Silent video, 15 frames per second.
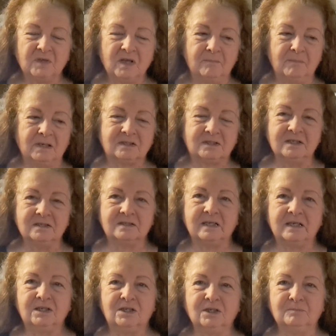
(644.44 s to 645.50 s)
My son
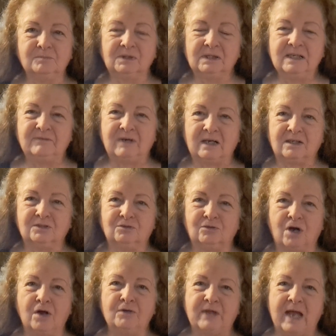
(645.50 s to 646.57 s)
said he couldn't believe I could
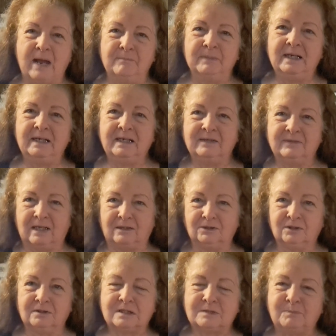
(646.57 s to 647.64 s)
grow that many in that
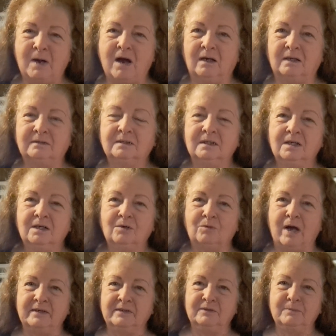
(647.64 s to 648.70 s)
little spot
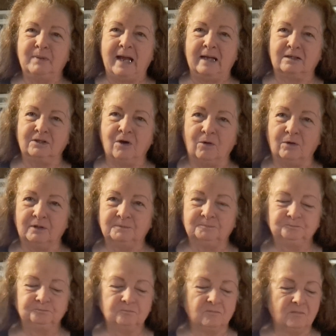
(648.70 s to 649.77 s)
right in the backyard.
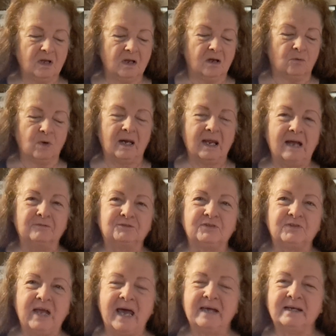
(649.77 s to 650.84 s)
Well, after
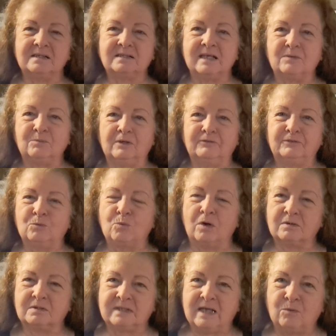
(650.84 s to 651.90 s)
that, I said, well, if it
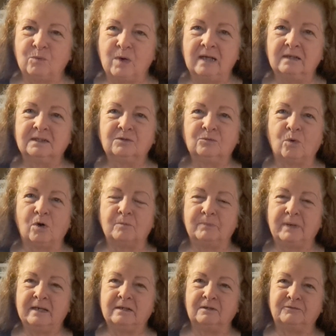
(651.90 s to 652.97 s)
works that well, it'd work
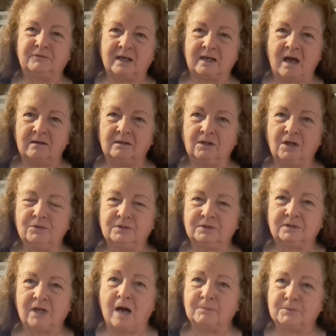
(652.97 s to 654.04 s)
better if I got a load of
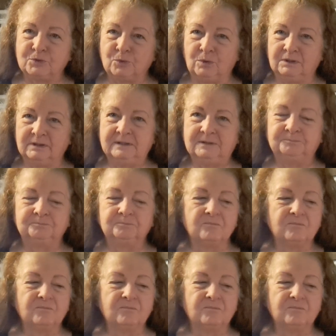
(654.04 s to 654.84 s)
topsoil in.